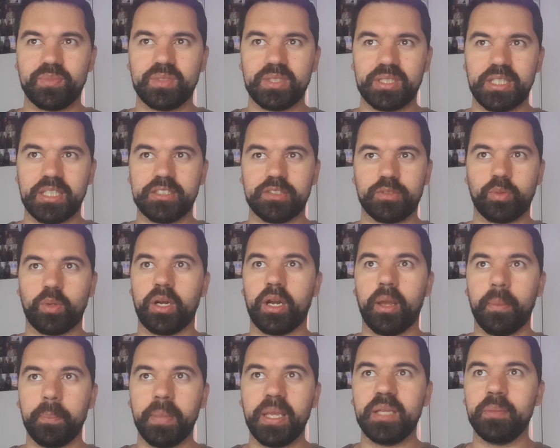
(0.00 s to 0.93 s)
that's what
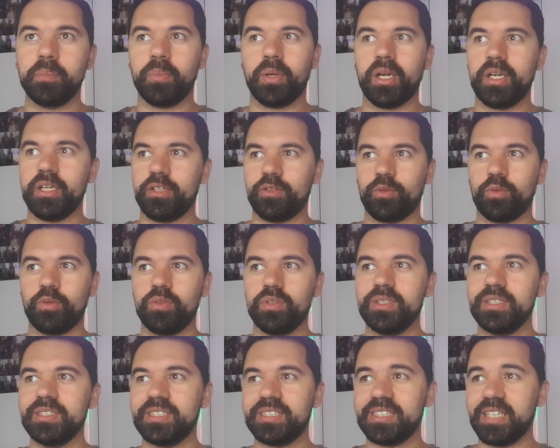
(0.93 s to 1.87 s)
I mean by it all,
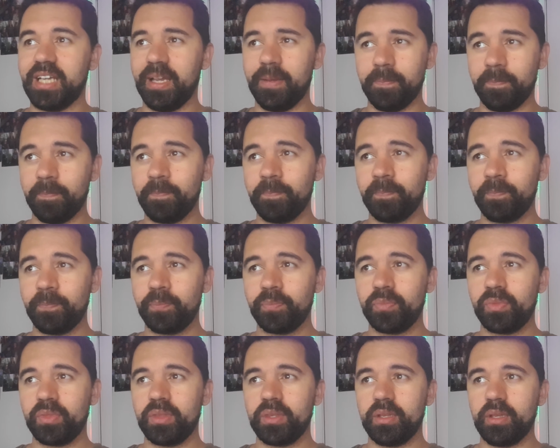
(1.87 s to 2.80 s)
is that
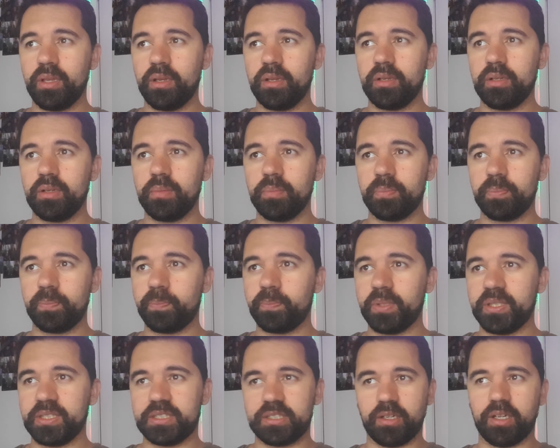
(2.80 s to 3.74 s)

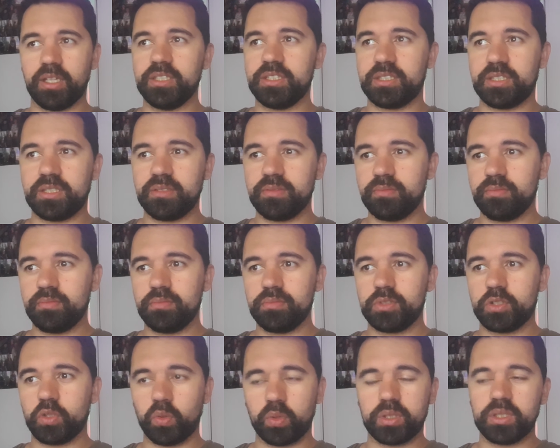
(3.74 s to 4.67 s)
besides
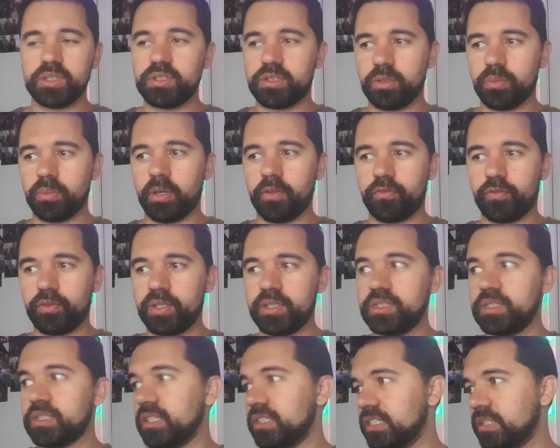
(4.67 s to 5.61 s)
talking to my
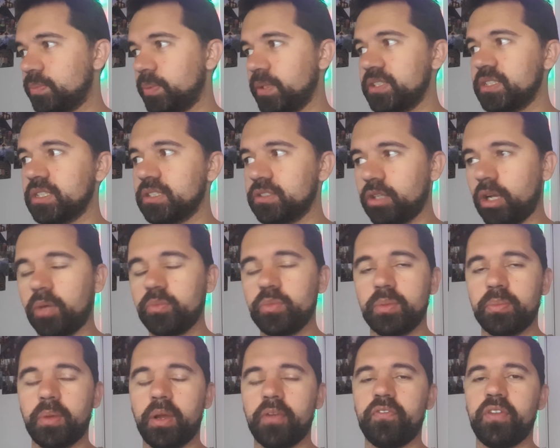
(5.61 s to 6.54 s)
friends and spending time
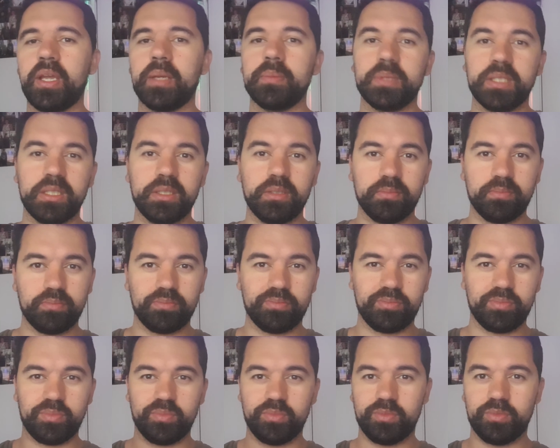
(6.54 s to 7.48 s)
with my family,
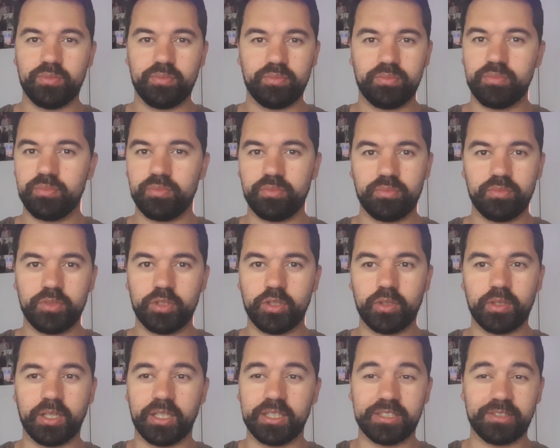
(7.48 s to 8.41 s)

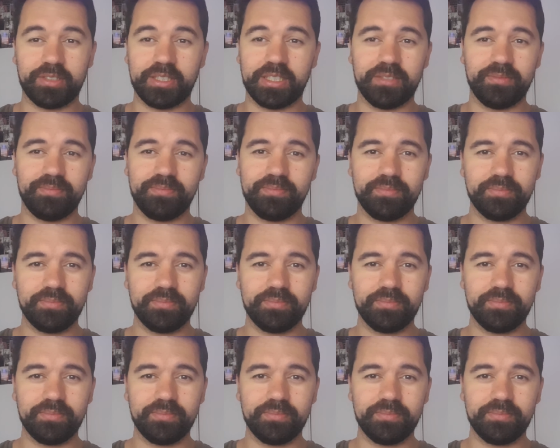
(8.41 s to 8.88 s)
you guys are it.